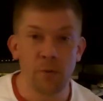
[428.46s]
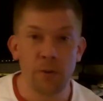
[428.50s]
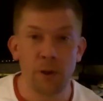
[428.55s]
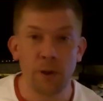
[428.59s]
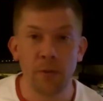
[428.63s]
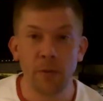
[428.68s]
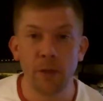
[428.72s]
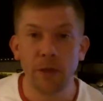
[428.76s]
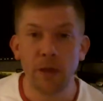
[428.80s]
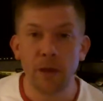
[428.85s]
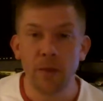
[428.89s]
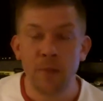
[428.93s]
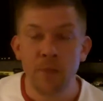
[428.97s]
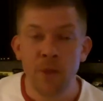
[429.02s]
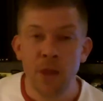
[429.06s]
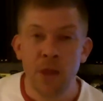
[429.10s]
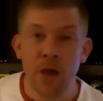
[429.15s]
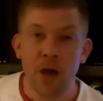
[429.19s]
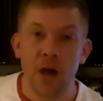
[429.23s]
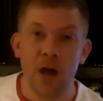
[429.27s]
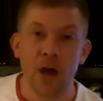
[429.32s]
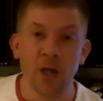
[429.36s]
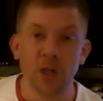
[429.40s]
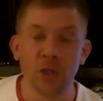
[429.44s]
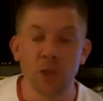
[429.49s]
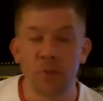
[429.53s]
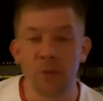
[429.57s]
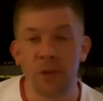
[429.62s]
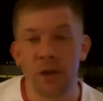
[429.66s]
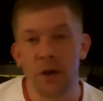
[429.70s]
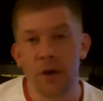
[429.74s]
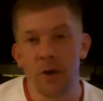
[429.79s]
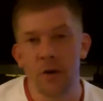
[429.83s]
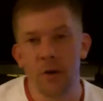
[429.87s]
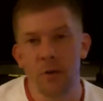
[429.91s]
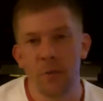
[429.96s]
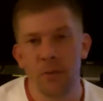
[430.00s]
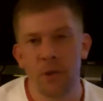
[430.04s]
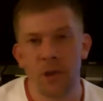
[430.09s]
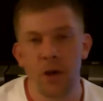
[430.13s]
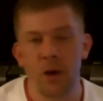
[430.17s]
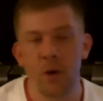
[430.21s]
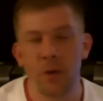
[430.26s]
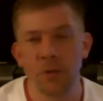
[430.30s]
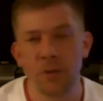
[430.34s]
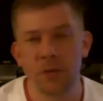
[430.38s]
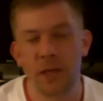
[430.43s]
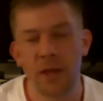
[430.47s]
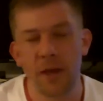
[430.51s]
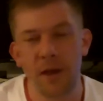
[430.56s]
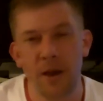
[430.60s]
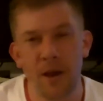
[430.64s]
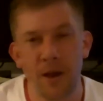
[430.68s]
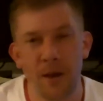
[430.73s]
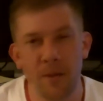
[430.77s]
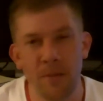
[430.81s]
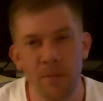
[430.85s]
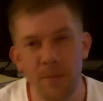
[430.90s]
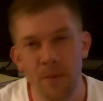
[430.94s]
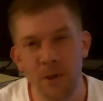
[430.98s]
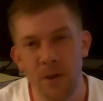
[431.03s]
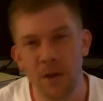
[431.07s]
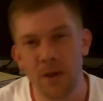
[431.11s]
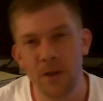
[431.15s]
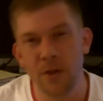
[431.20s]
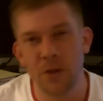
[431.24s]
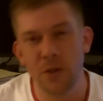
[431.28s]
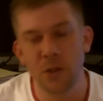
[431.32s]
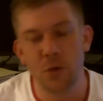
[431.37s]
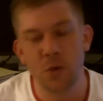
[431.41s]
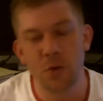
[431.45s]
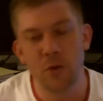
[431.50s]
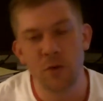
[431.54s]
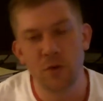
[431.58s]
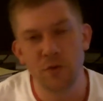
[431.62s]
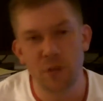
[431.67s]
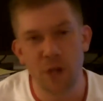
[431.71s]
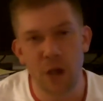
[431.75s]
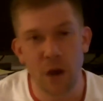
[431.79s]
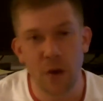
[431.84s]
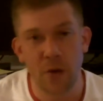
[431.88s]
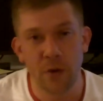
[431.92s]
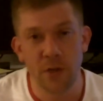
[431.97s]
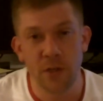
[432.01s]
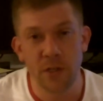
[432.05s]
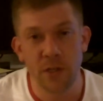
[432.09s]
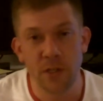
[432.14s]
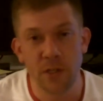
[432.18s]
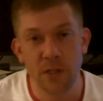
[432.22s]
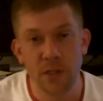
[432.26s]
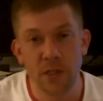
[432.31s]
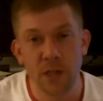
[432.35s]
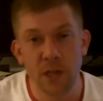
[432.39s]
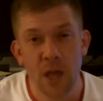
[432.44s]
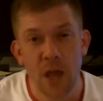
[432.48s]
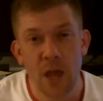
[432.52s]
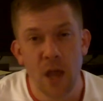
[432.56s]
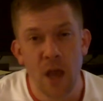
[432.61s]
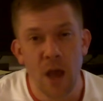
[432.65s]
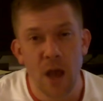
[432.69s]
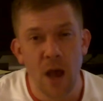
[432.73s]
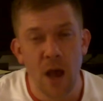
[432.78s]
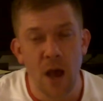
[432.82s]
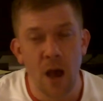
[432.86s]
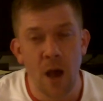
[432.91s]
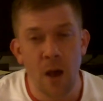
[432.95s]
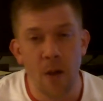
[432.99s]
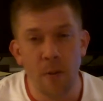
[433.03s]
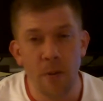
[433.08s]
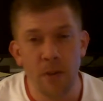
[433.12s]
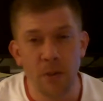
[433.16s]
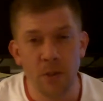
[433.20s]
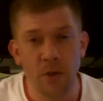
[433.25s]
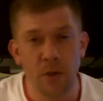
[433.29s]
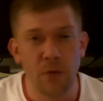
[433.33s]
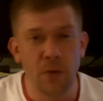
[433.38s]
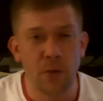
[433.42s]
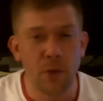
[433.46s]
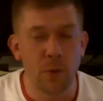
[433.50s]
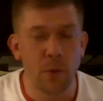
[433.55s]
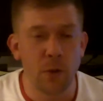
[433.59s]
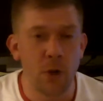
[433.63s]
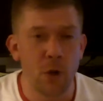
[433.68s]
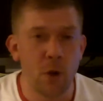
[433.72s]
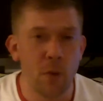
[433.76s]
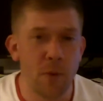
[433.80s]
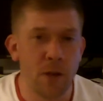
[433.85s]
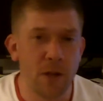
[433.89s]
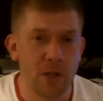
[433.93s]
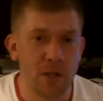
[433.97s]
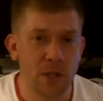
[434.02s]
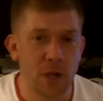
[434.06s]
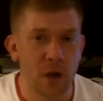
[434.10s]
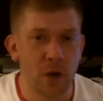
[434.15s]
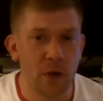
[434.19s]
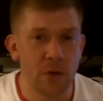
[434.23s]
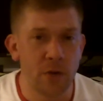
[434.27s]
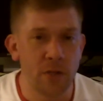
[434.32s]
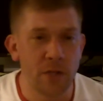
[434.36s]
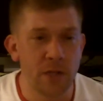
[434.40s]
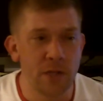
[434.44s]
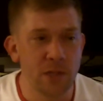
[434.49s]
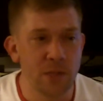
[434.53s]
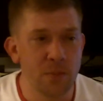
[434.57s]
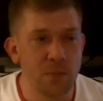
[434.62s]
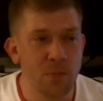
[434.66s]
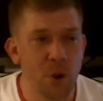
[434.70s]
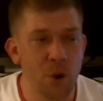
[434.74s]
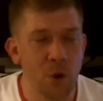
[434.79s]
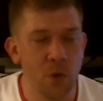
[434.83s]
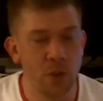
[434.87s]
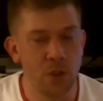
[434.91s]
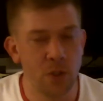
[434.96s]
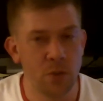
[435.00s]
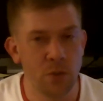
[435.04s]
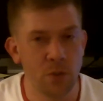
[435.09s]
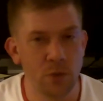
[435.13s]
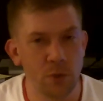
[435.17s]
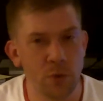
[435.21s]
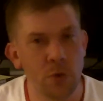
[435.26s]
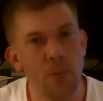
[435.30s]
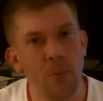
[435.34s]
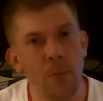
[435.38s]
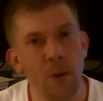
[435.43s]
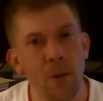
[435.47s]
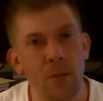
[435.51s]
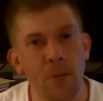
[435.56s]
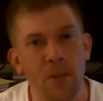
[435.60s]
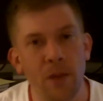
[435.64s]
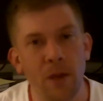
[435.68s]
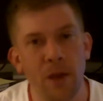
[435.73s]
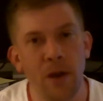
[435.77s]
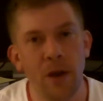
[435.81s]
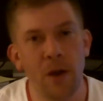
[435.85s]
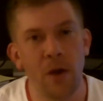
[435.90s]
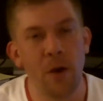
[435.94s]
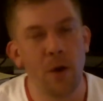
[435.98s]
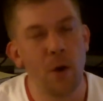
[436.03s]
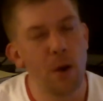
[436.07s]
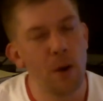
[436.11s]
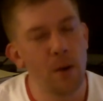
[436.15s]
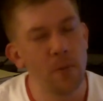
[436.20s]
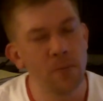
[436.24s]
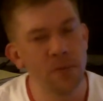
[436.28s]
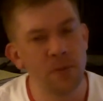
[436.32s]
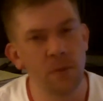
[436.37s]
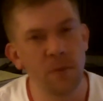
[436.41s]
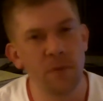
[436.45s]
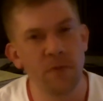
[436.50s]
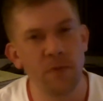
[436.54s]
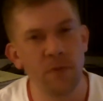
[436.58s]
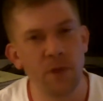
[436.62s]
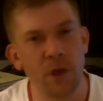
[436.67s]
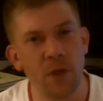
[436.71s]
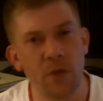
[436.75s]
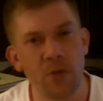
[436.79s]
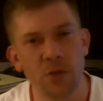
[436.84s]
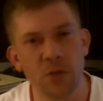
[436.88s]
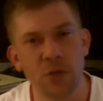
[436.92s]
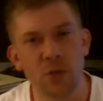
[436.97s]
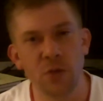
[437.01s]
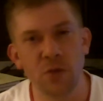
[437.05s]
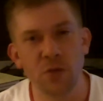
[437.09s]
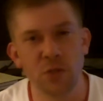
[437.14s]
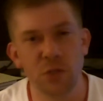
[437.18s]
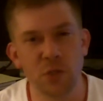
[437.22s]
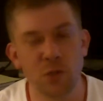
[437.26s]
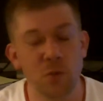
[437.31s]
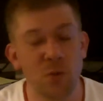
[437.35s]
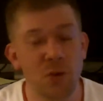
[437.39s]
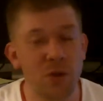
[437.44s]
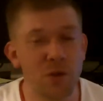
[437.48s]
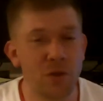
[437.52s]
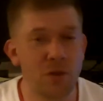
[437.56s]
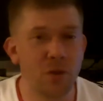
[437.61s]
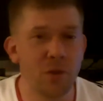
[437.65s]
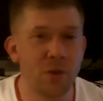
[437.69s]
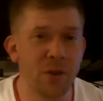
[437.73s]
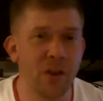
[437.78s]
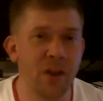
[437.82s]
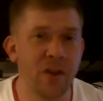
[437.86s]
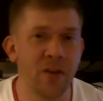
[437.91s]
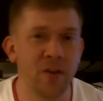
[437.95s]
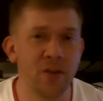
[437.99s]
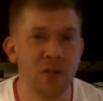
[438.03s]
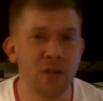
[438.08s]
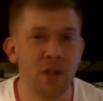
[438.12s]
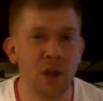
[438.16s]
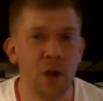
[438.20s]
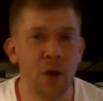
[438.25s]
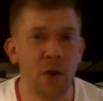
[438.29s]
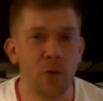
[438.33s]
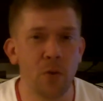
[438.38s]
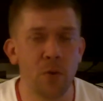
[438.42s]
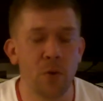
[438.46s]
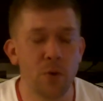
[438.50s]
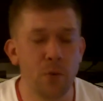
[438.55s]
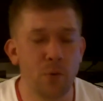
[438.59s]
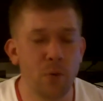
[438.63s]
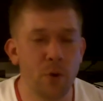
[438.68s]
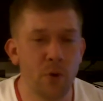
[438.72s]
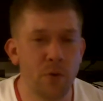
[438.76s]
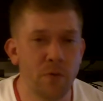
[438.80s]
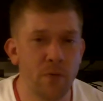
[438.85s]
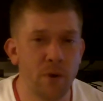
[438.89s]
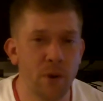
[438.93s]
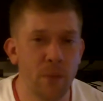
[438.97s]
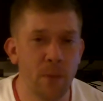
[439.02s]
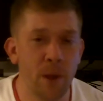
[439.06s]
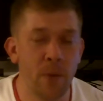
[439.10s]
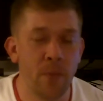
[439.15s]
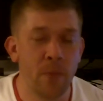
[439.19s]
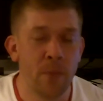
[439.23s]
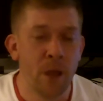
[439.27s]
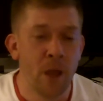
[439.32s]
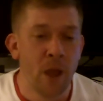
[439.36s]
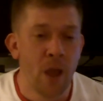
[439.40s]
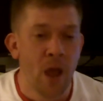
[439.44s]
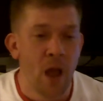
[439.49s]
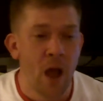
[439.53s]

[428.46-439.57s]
Republic. So Plato was a student of Socrates, and so everything we know about Socrates mostly was written by Plato. Some of the other students as well, including Aristotle, wrote a fair amount.